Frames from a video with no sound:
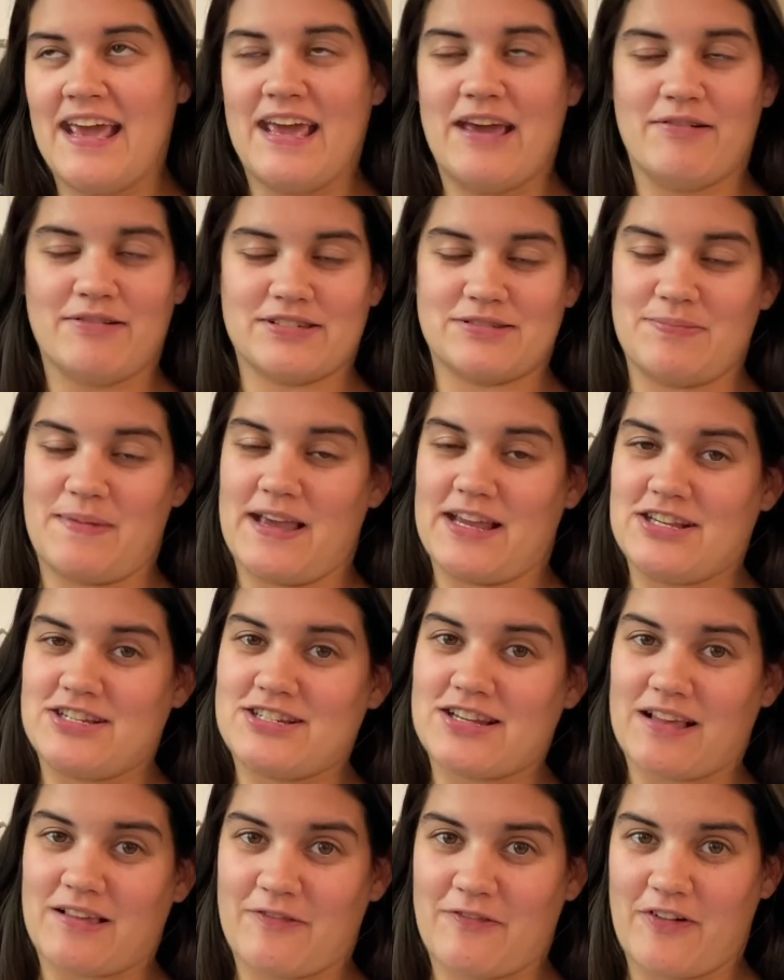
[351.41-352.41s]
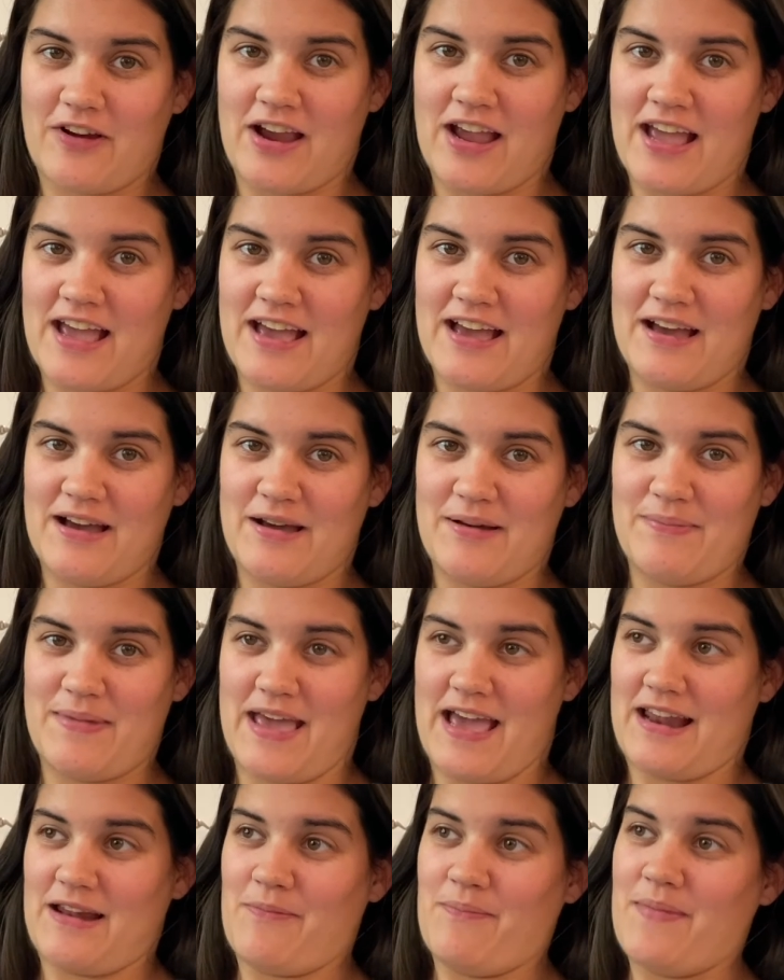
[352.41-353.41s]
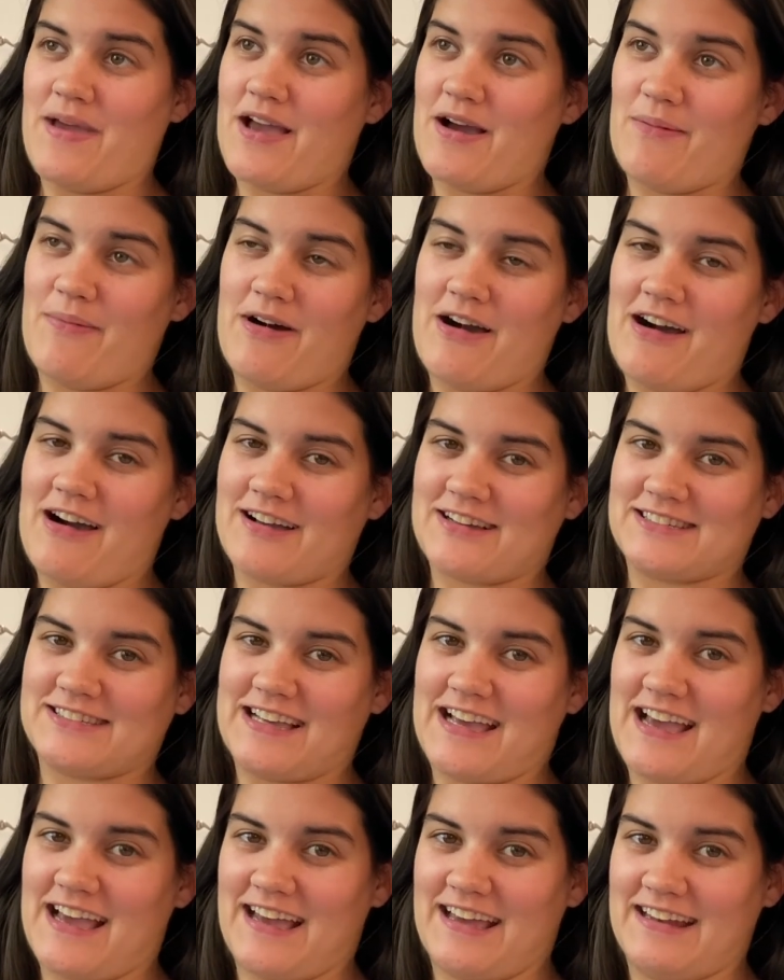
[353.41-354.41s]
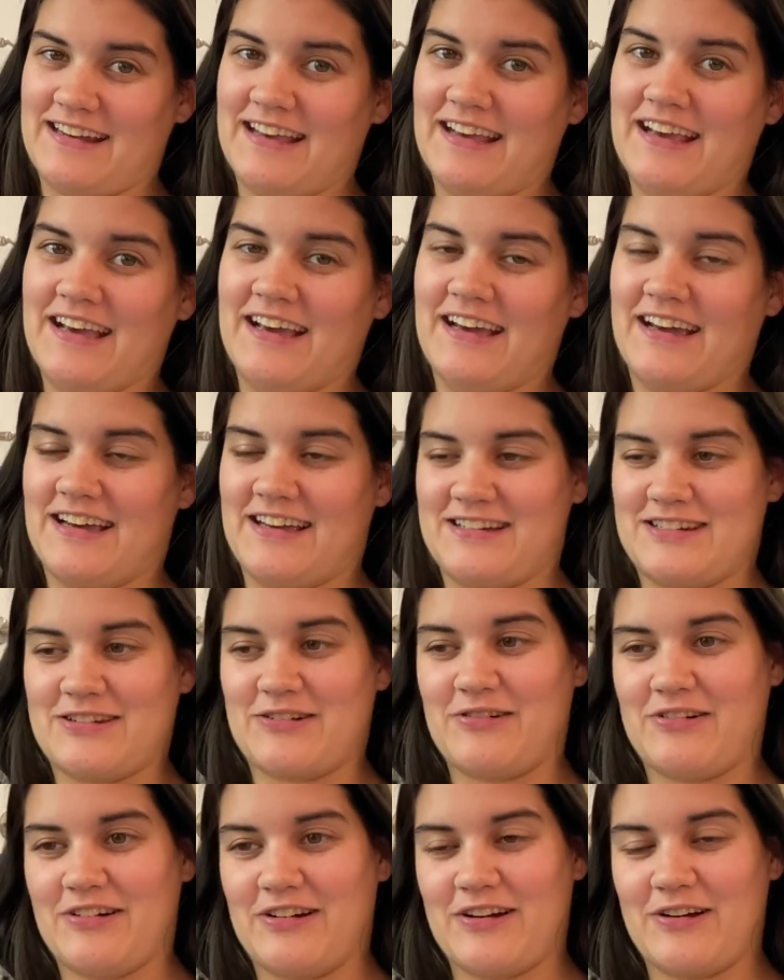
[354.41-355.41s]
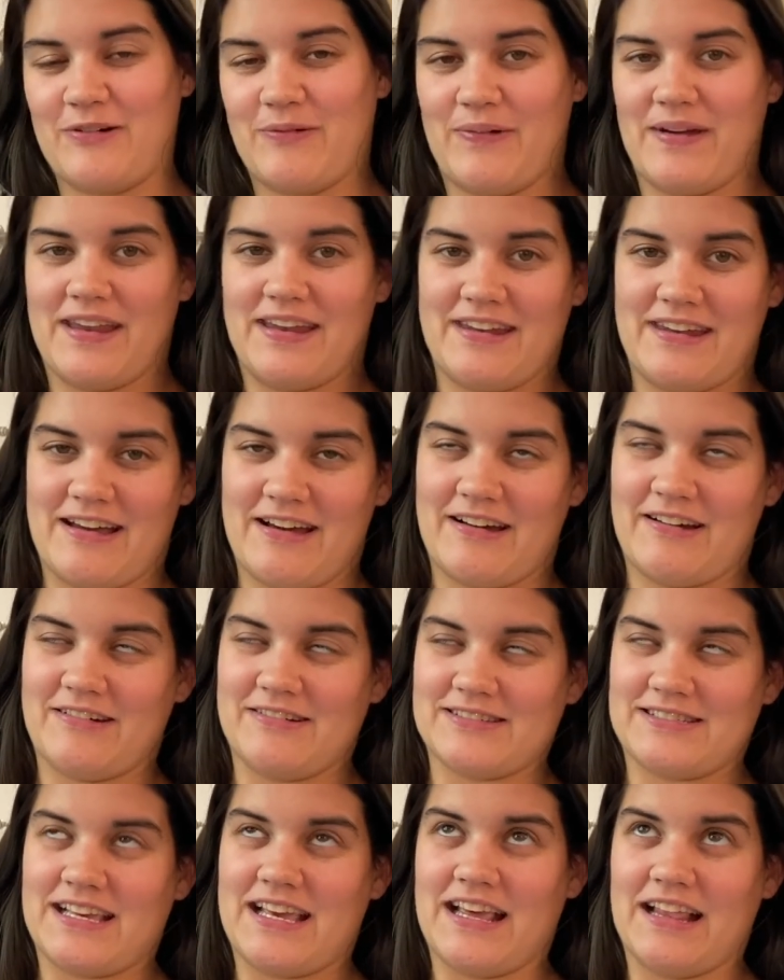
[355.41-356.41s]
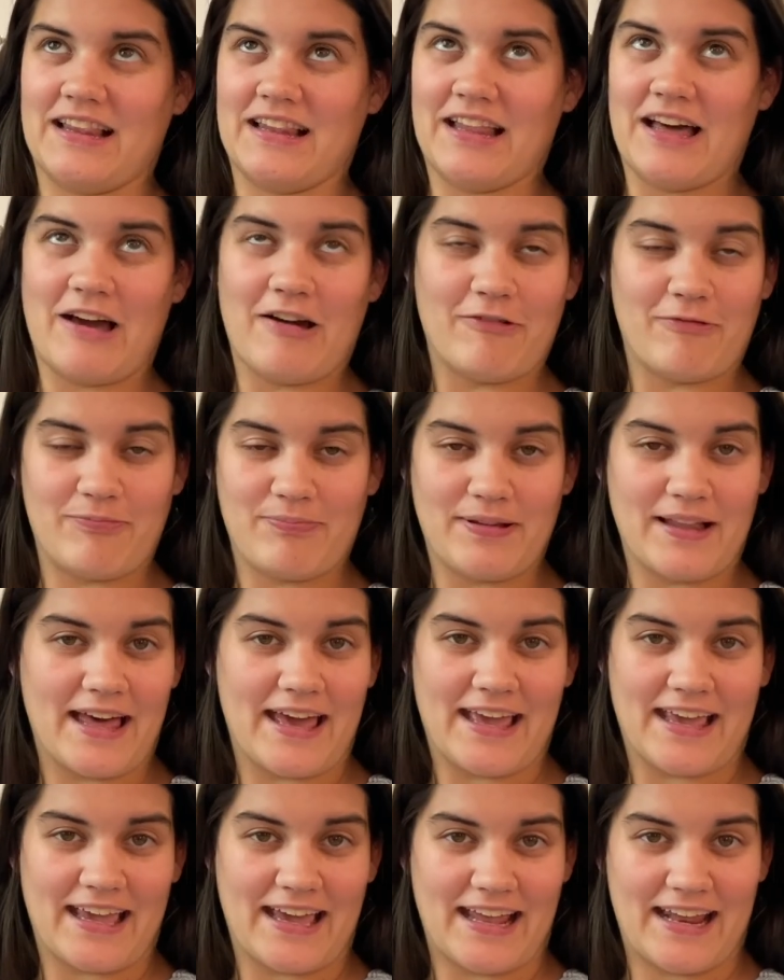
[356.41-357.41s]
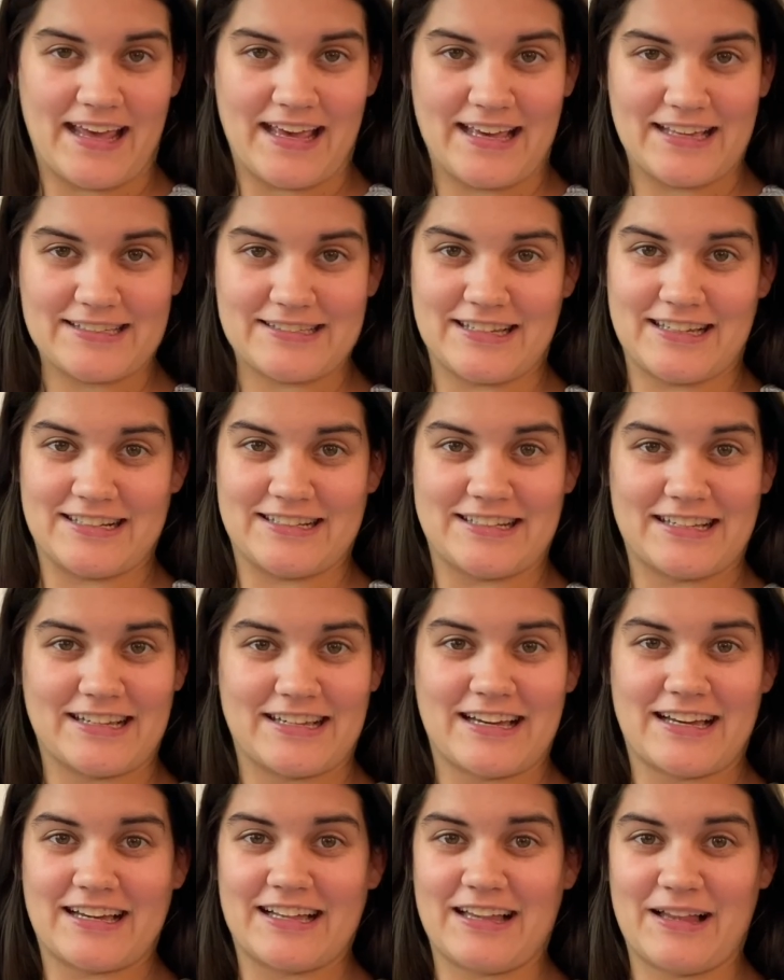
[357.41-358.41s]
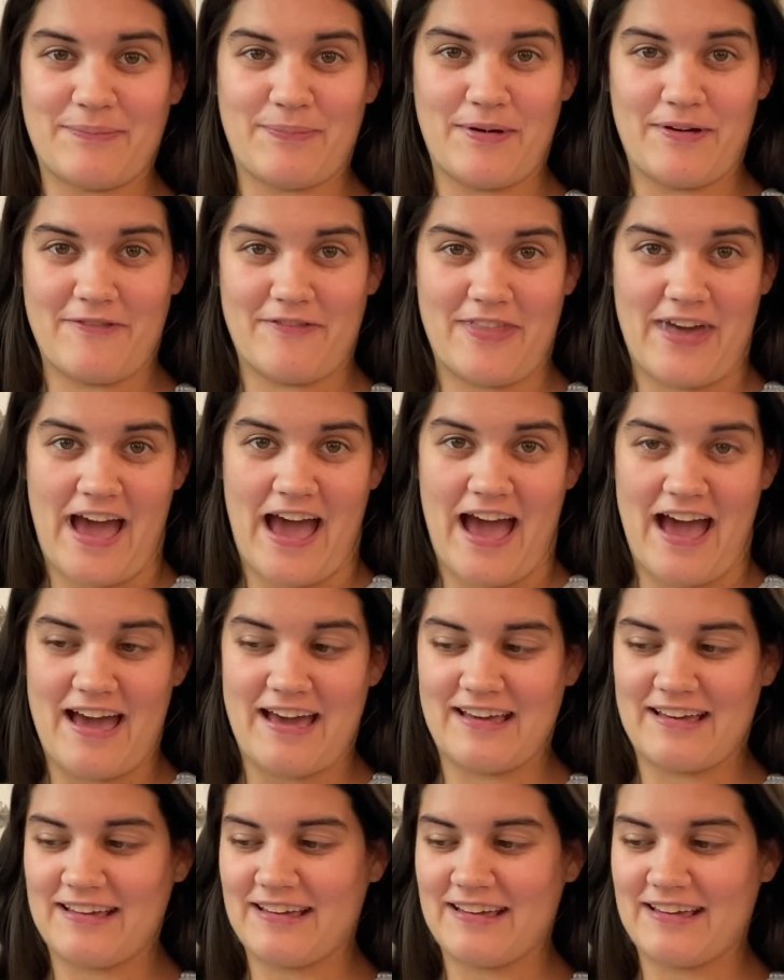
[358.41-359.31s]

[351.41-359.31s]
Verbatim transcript: It was made just for him. It had a mailbox, it had a door, windows. He loved playing in it, so I took a clip of that.